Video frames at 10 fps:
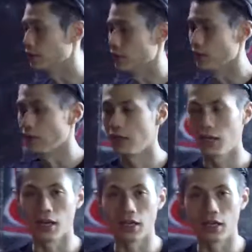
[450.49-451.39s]
see the
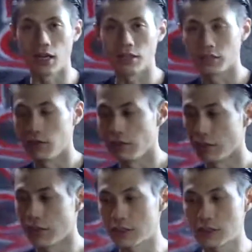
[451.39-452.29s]
high gan sao
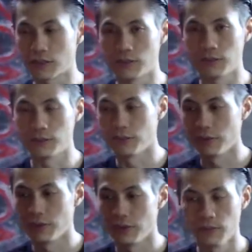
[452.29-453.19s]
like this.
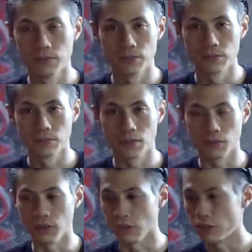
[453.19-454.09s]

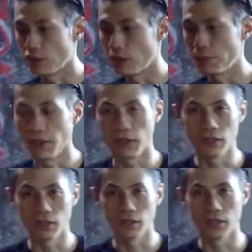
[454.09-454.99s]
We are chopping
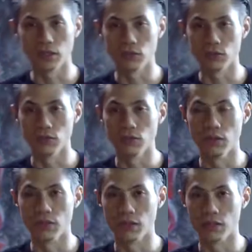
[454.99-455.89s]
into
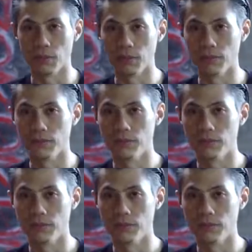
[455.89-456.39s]
the dummy.